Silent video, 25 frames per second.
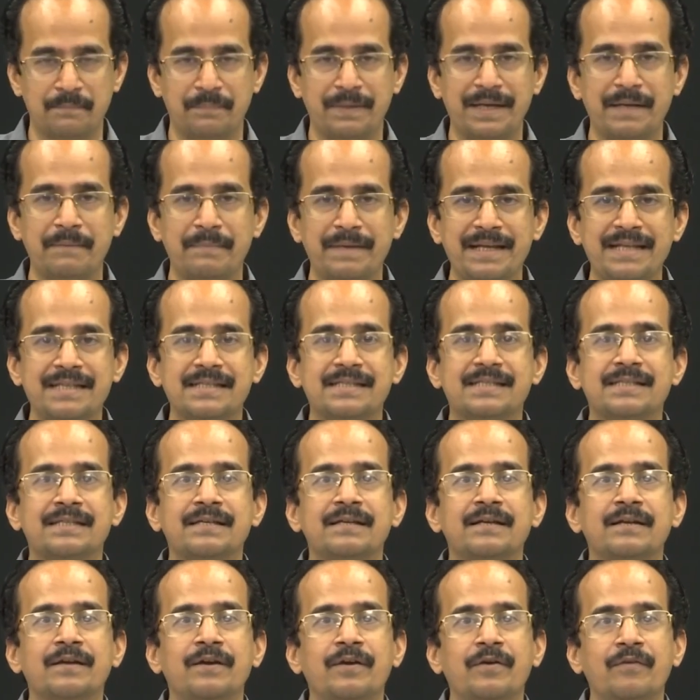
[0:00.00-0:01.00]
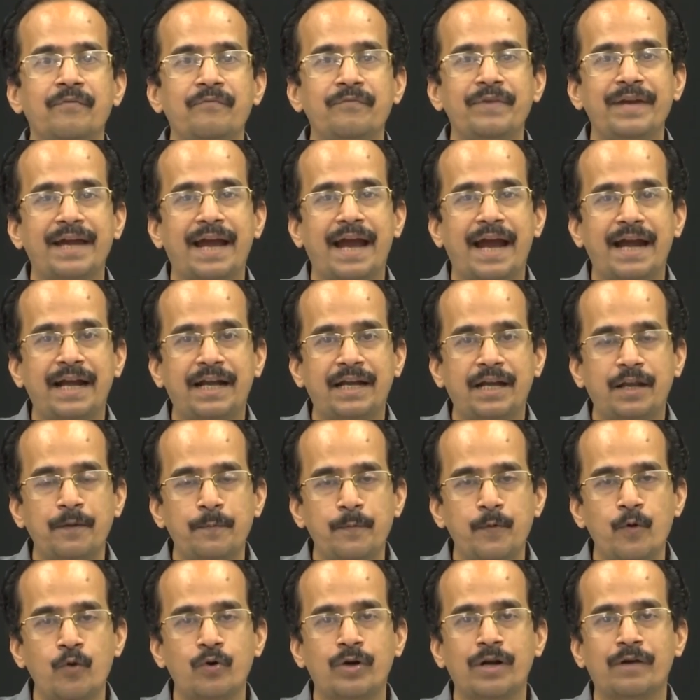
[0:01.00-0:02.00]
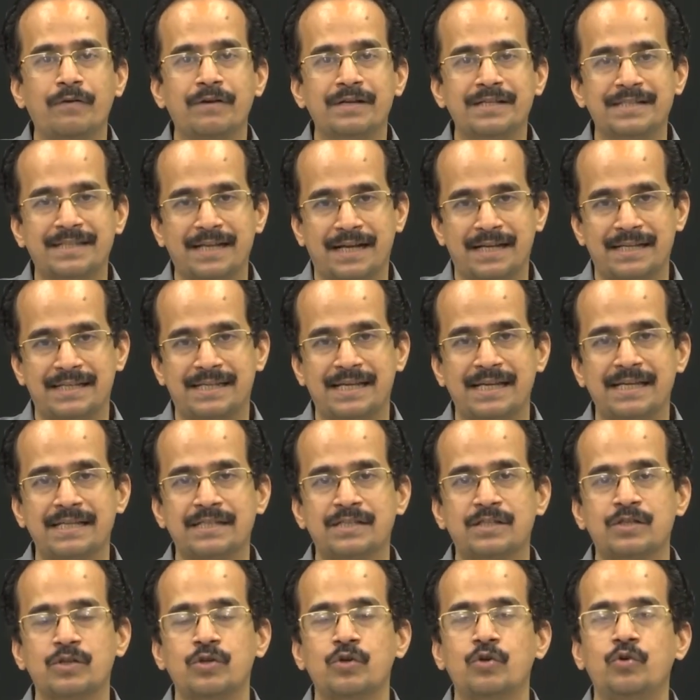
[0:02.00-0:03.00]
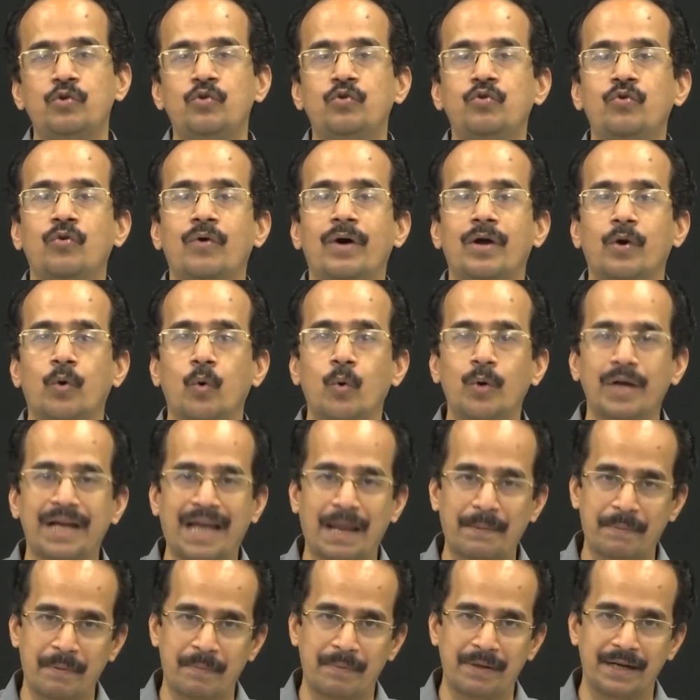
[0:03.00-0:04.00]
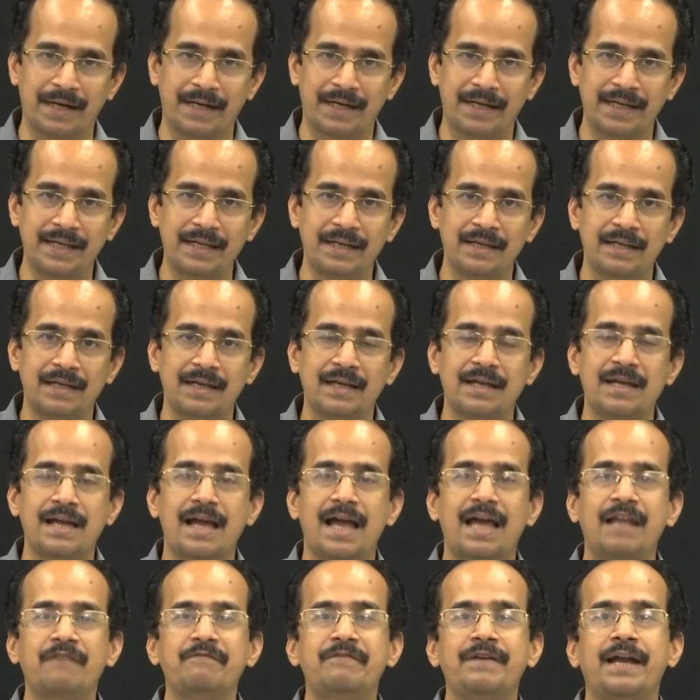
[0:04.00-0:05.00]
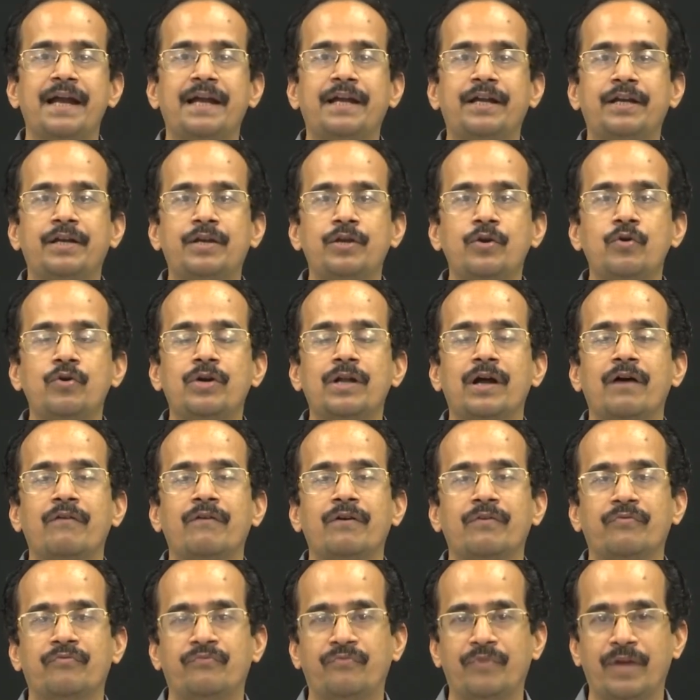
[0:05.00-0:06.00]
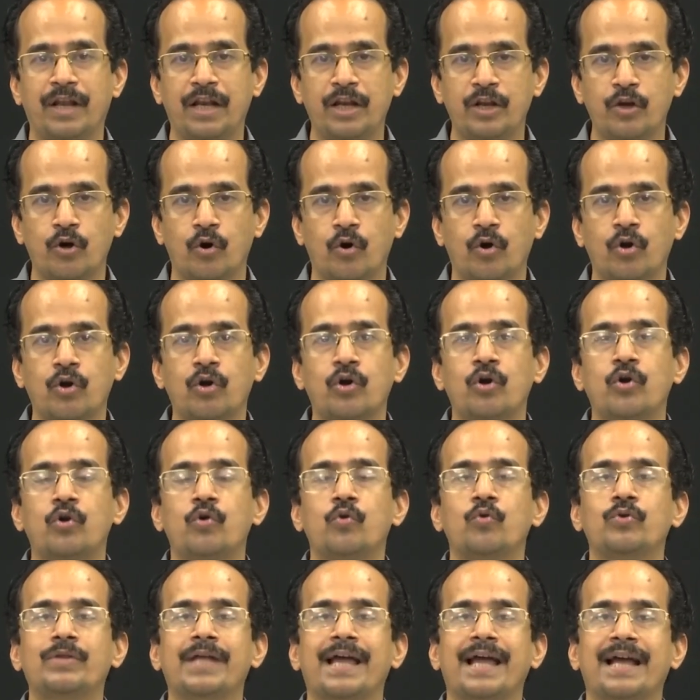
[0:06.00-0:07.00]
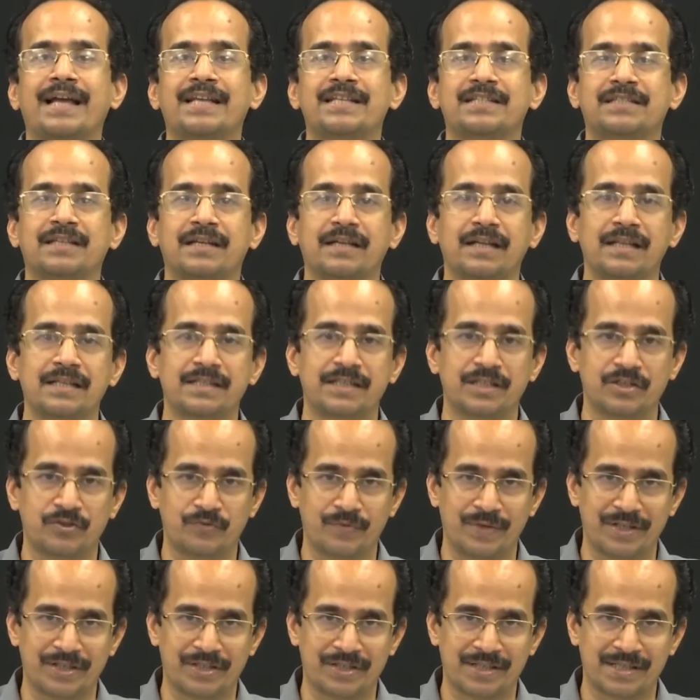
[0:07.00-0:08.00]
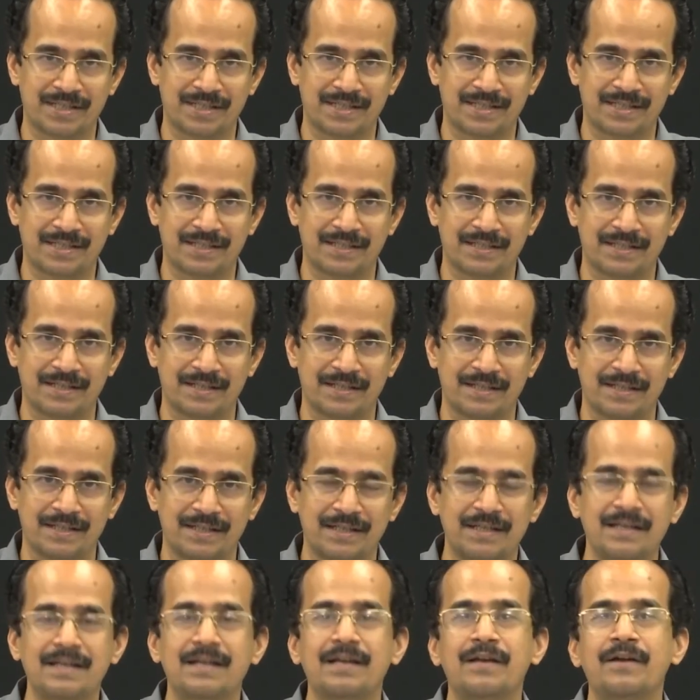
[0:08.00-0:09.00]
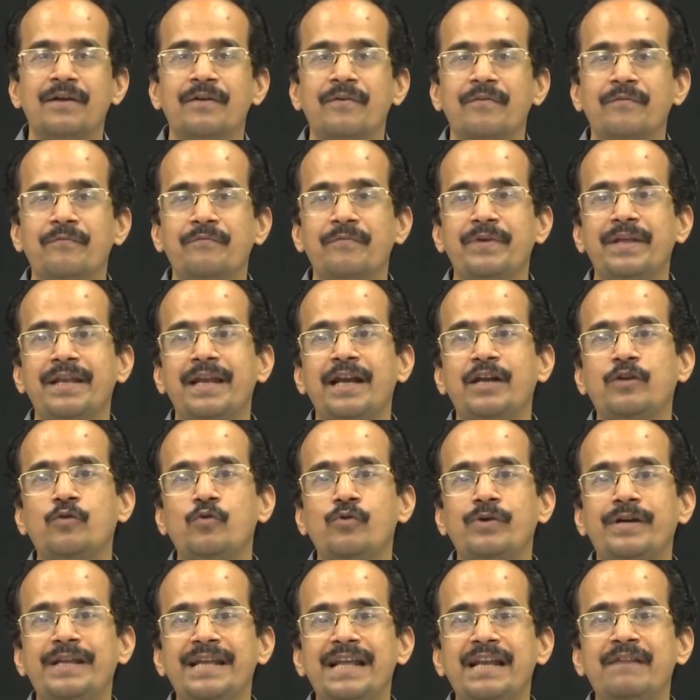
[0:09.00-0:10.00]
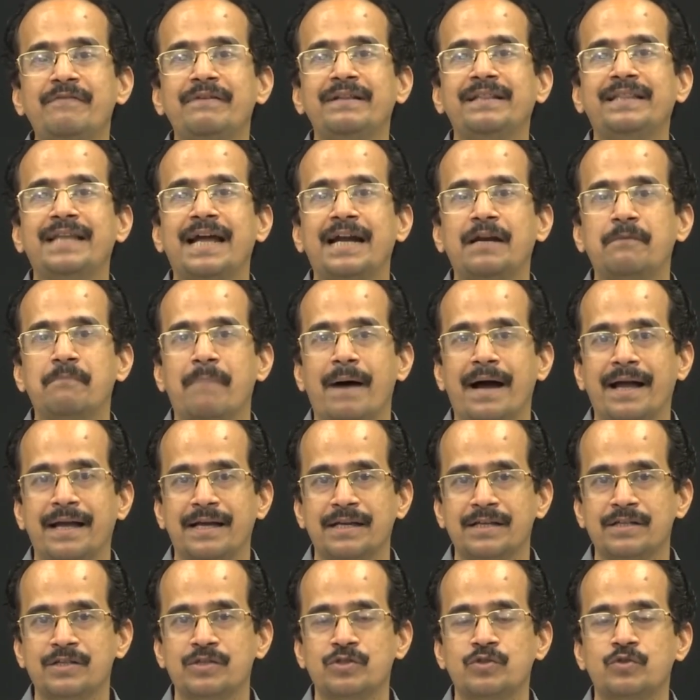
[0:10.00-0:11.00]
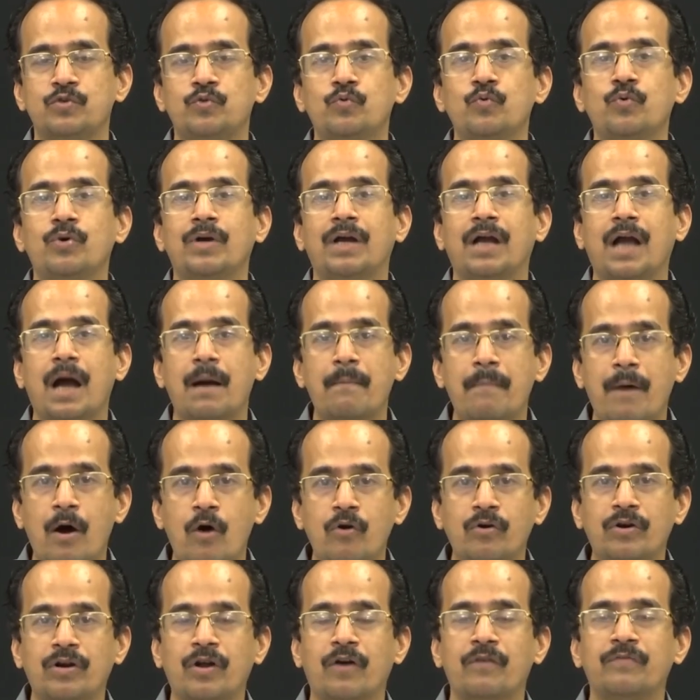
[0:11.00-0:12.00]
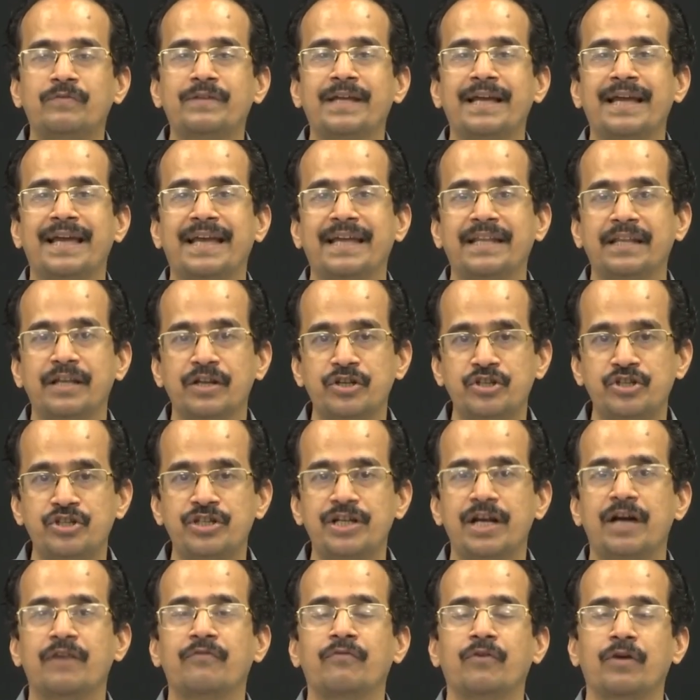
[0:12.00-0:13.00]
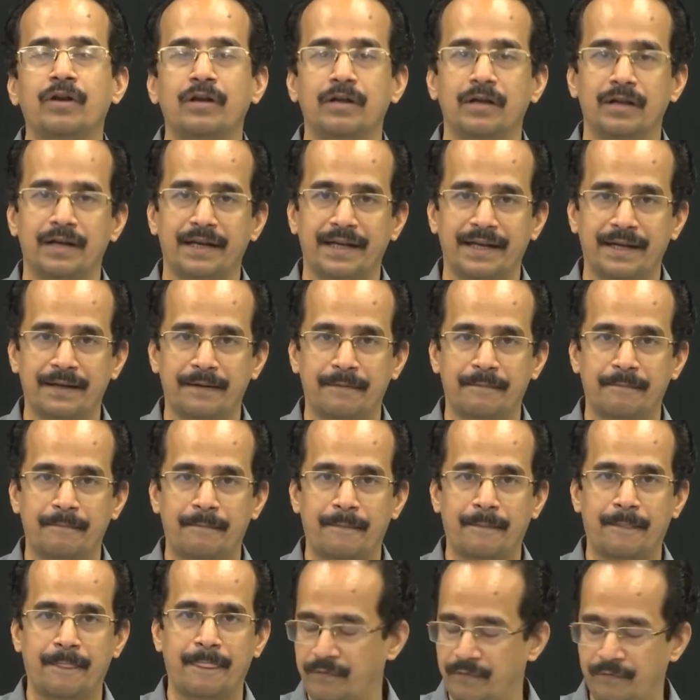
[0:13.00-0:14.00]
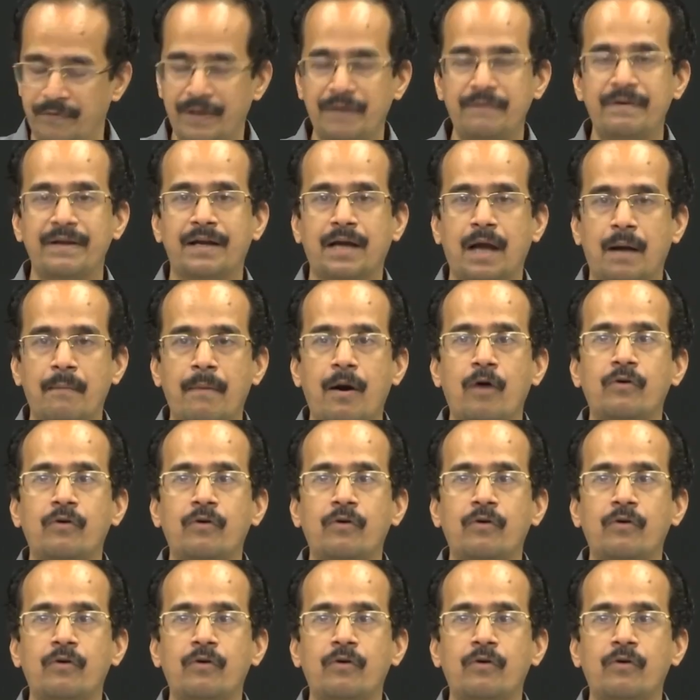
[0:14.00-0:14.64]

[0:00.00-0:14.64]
We need to deal with that bias to come out of the inertia for learning. When we come out of this inertia, we are able to see ourselves as source for failure as well as success.